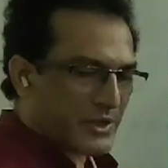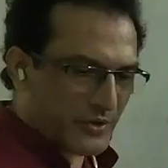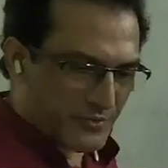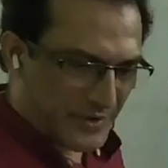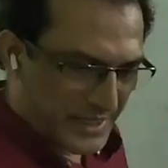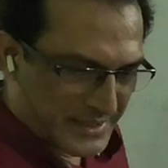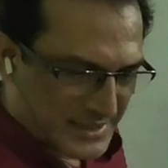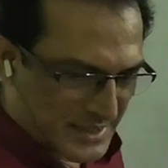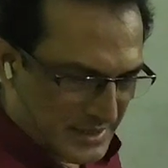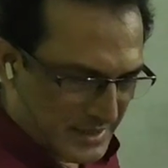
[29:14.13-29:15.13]
may not find
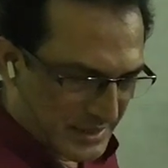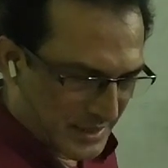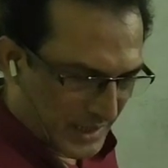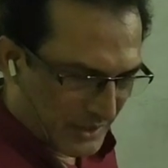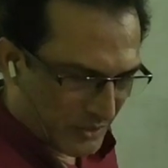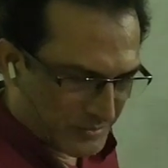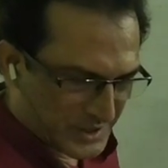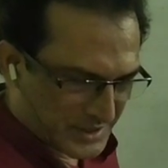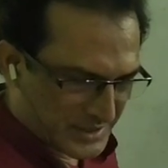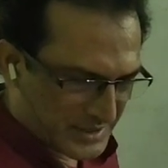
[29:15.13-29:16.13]
an
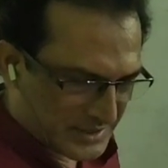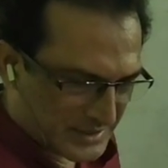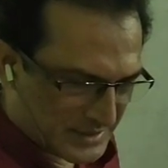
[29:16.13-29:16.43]
object